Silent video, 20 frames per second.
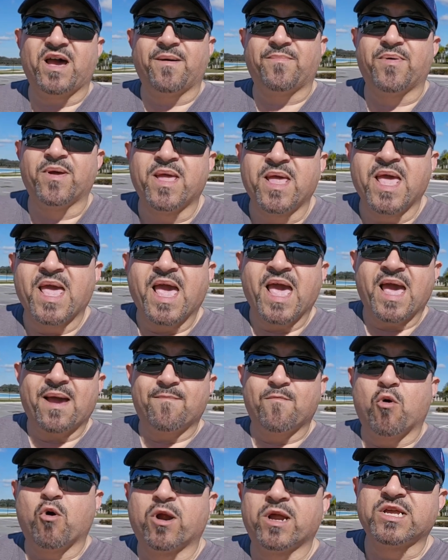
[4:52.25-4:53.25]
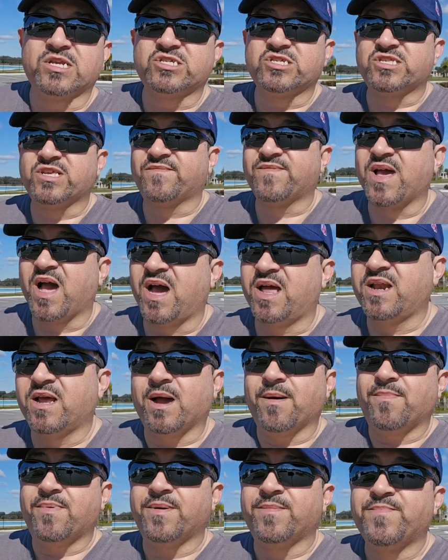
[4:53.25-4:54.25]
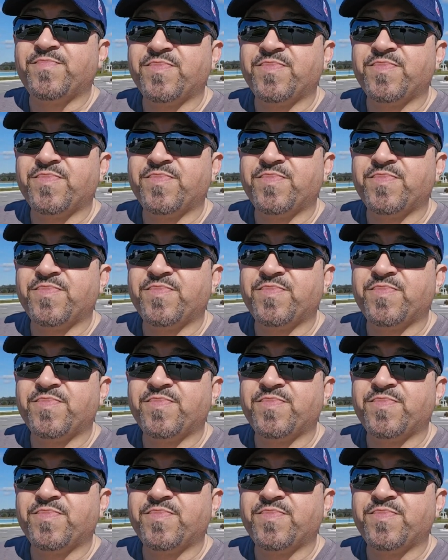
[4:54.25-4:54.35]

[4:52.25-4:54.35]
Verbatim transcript: up and mortgages have gone up.